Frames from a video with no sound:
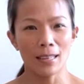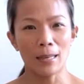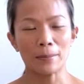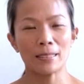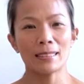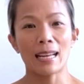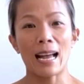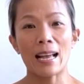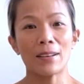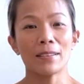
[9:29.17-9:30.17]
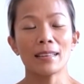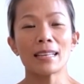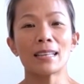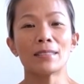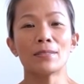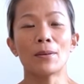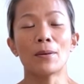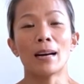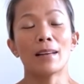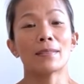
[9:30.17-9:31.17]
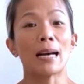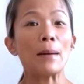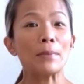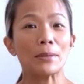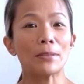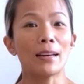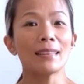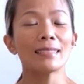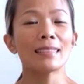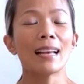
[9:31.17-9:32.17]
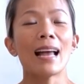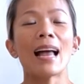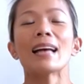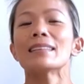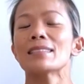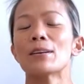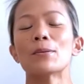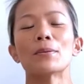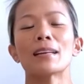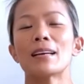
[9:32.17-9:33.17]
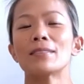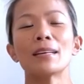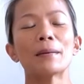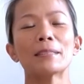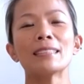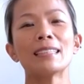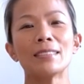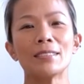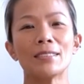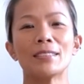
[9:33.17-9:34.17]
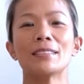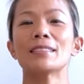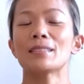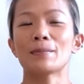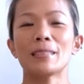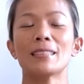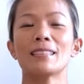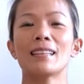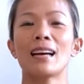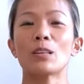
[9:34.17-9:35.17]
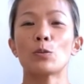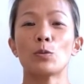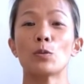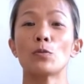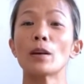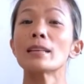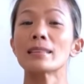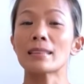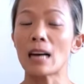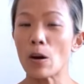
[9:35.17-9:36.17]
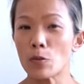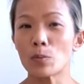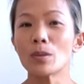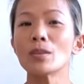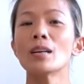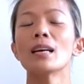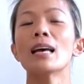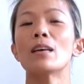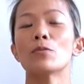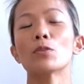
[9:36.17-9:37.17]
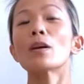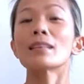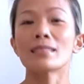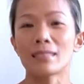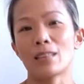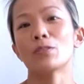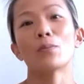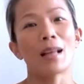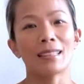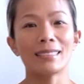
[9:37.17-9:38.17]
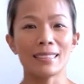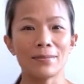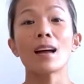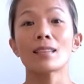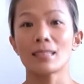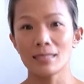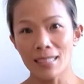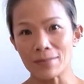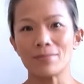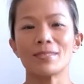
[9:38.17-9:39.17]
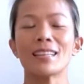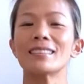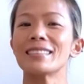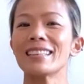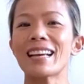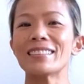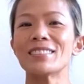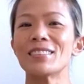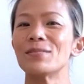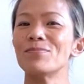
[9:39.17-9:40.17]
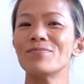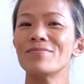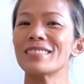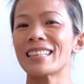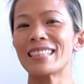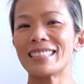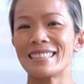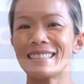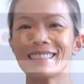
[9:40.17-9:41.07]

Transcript: options that I could think of or I've come across. So whatever option that you choose, just make sure that you feel very comfortable and feel very safe to balance in. That's it. So I'll see you again soon. Take it easy.